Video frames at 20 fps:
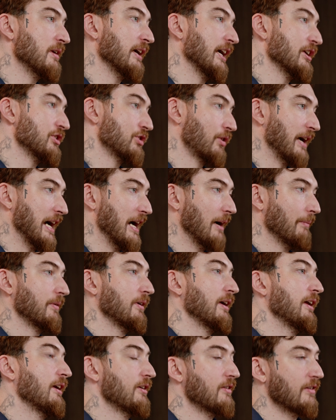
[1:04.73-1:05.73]
to get trapped
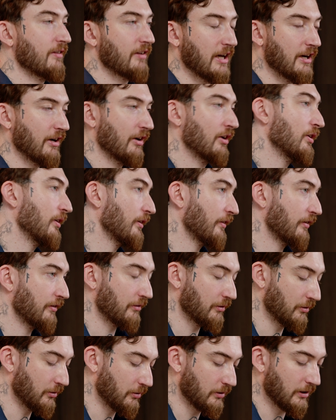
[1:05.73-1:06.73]
and it just kind of cooks
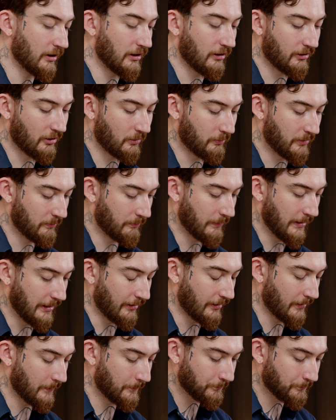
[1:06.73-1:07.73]
through a little bit better.